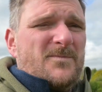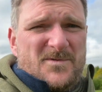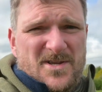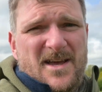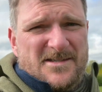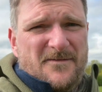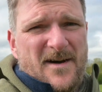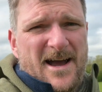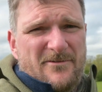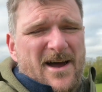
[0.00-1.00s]

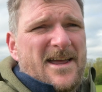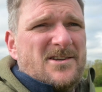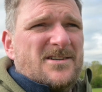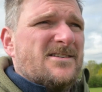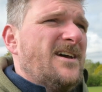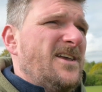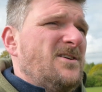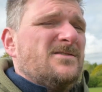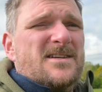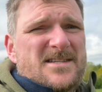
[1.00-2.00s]
certified rangers are
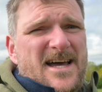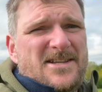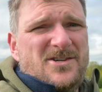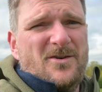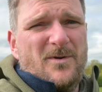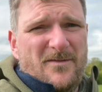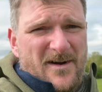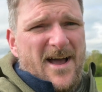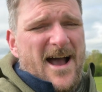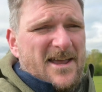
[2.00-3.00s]
usually set up with
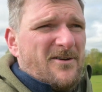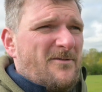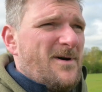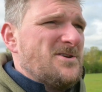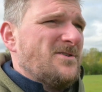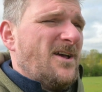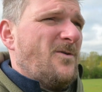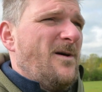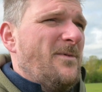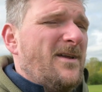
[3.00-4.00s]
very accurate measuring
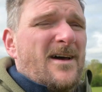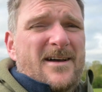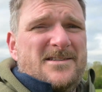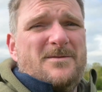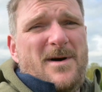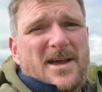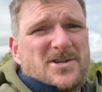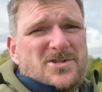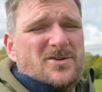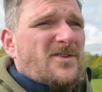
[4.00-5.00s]
equipment to make
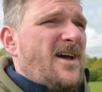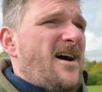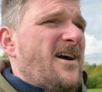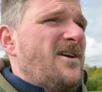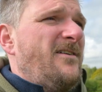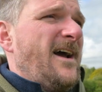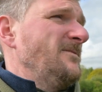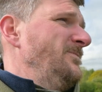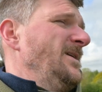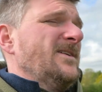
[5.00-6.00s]
sure they are
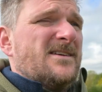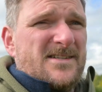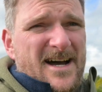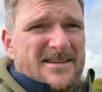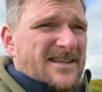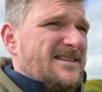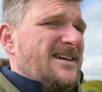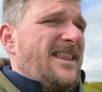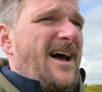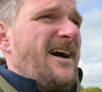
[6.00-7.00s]
correct. Building sites, things
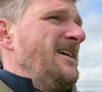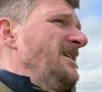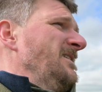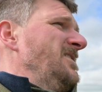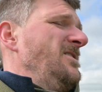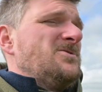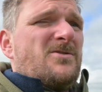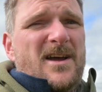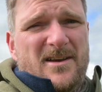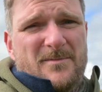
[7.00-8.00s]
like that, huge
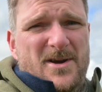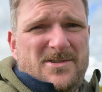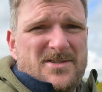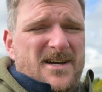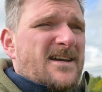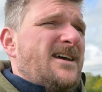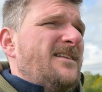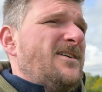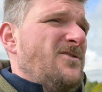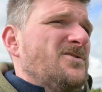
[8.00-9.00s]
great commercial sites,
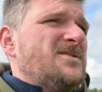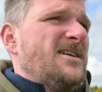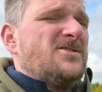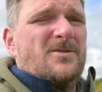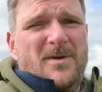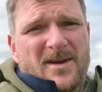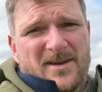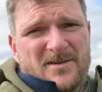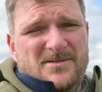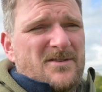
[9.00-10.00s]
they're all set up
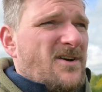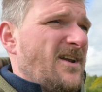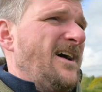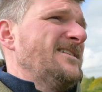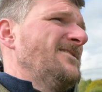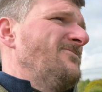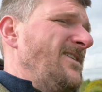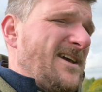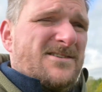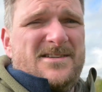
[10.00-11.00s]
using theodolites,
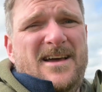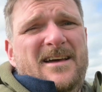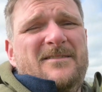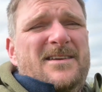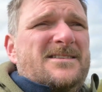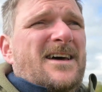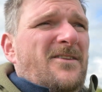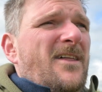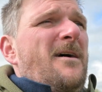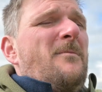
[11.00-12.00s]
lasers, this, that
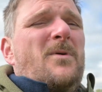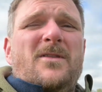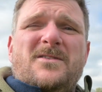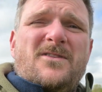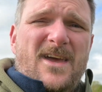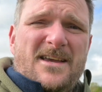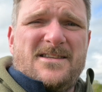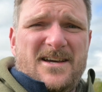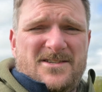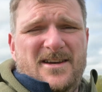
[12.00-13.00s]
and the other, but things
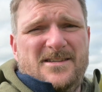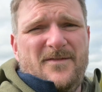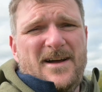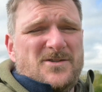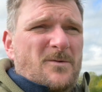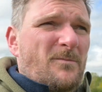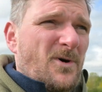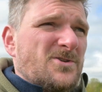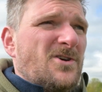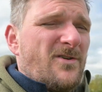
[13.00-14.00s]
that are certified to a
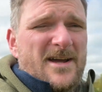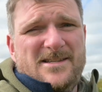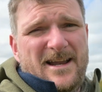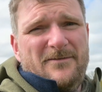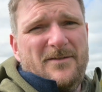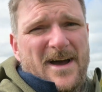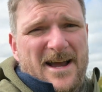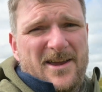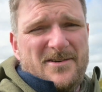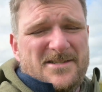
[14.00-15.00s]
much greater level of
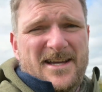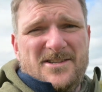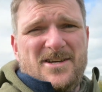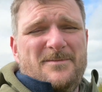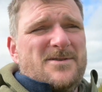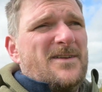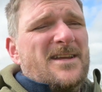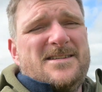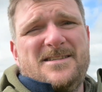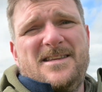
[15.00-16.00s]
accuracy in terms of the
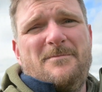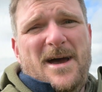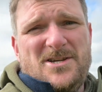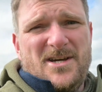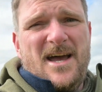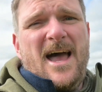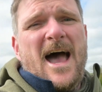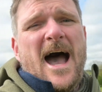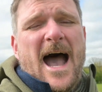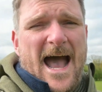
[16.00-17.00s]
distance they measure
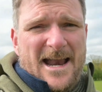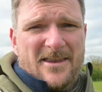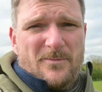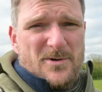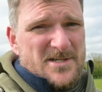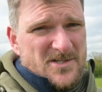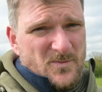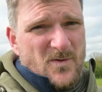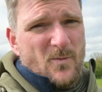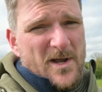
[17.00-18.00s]
and the
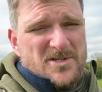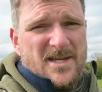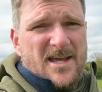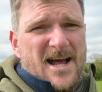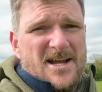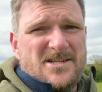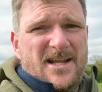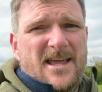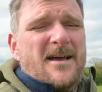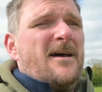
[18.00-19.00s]
precision with which they can actually